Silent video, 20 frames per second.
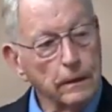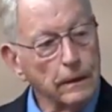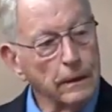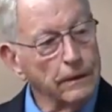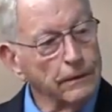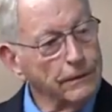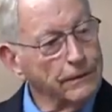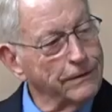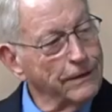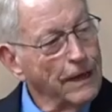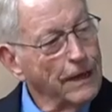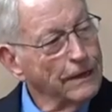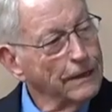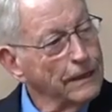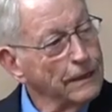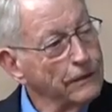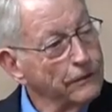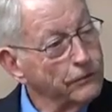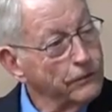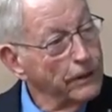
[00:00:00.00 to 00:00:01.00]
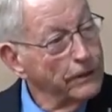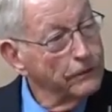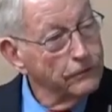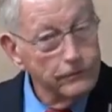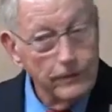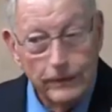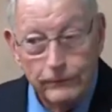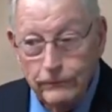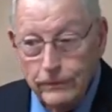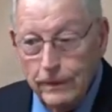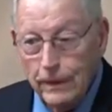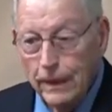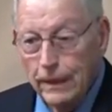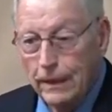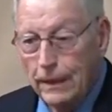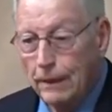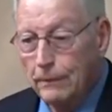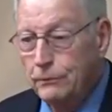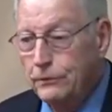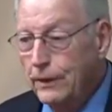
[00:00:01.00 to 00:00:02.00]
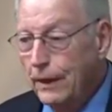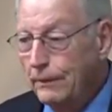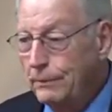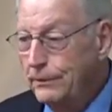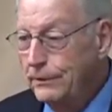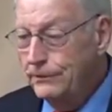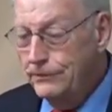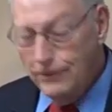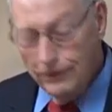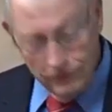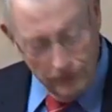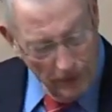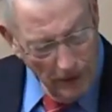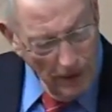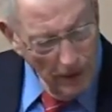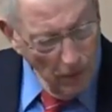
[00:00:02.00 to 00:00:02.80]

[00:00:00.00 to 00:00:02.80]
Needless to say, the safety guy comes up and he says,